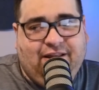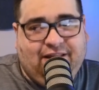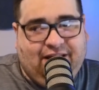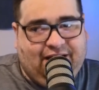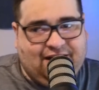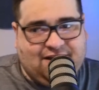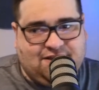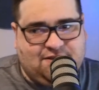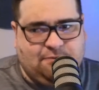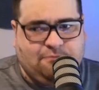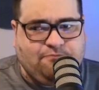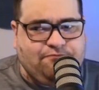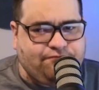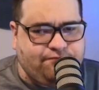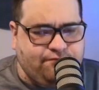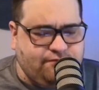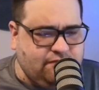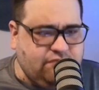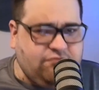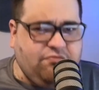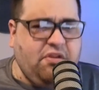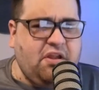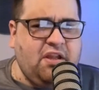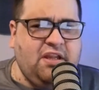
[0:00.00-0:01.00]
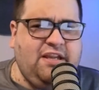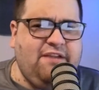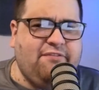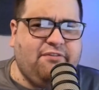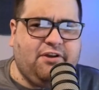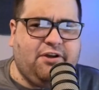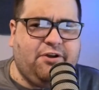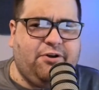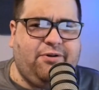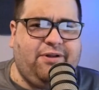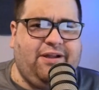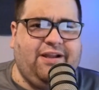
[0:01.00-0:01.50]
Like it's, you ever
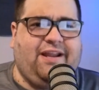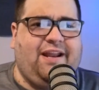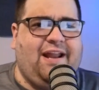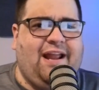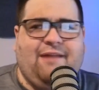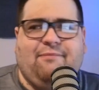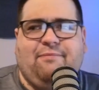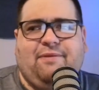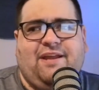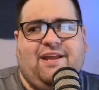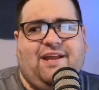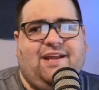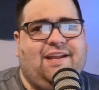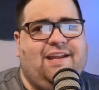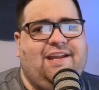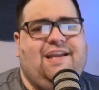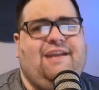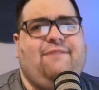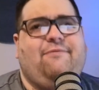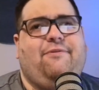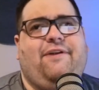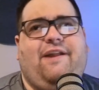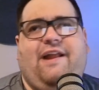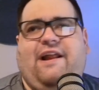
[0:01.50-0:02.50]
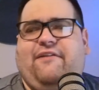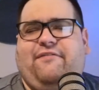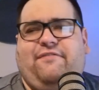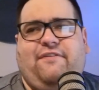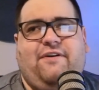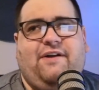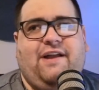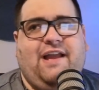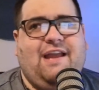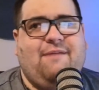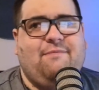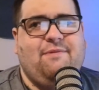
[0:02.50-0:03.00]
go to like an NBA game or an
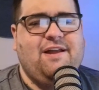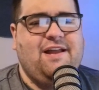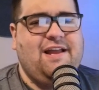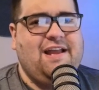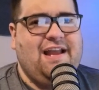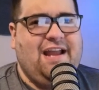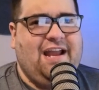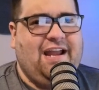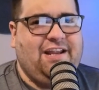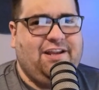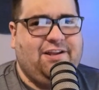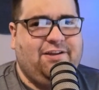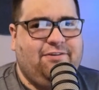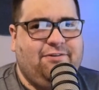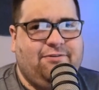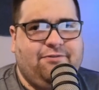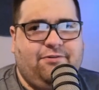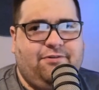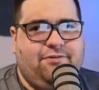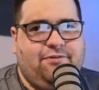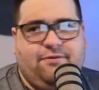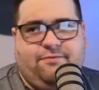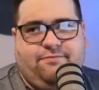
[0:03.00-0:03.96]
NFL game and you, or